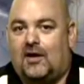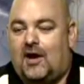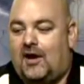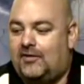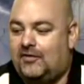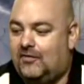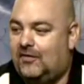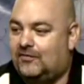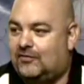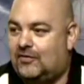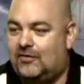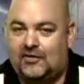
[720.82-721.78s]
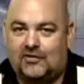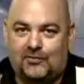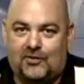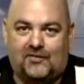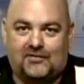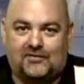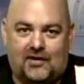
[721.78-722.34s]
a high degree of certainty, because we
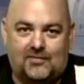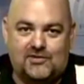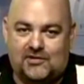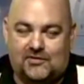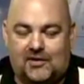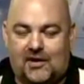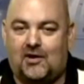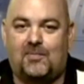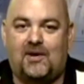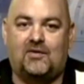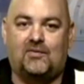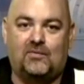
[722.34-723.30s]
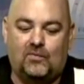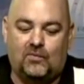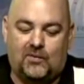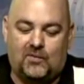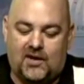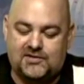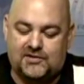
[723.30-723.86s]
don't have a time machine. We can't go back and
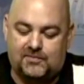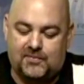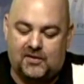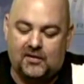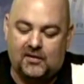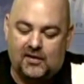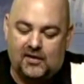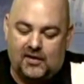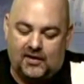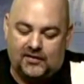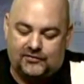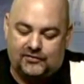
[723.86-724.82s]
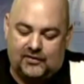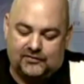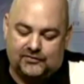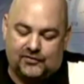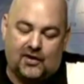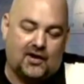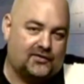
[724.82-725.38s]
rewatch it. But
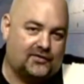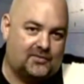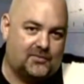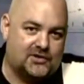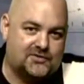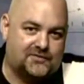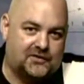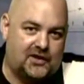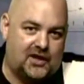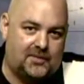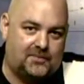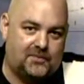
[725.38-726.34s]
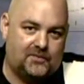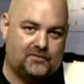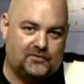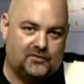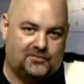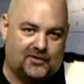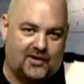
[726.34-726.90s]
it's not that much of a leap
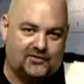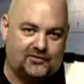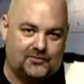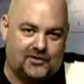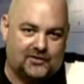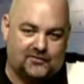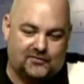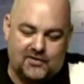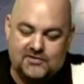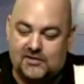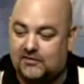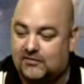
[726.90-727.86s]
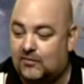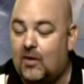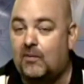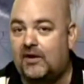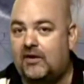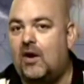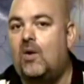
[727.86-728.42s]
to apply some inductive reasoning to
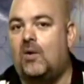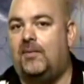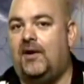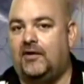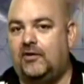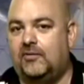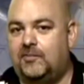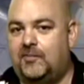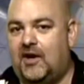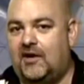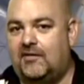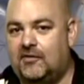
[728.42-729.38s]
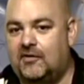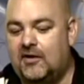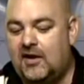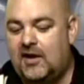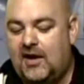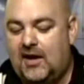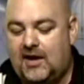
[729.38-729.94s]
what we know about human behavior
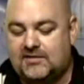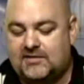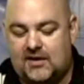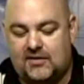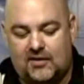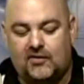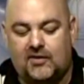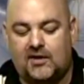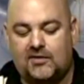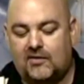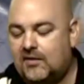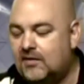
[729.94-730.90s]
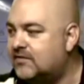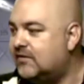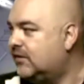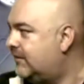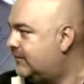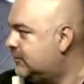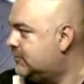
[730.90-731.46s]
and say that, okay, there is an
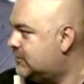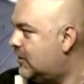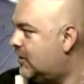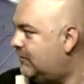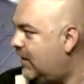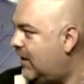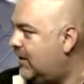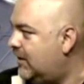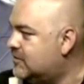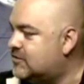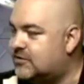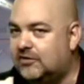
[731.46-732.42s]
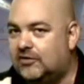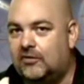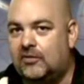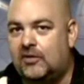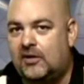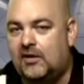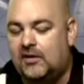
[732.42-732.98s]
evolutionary advantage
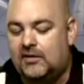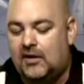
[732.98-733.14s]
to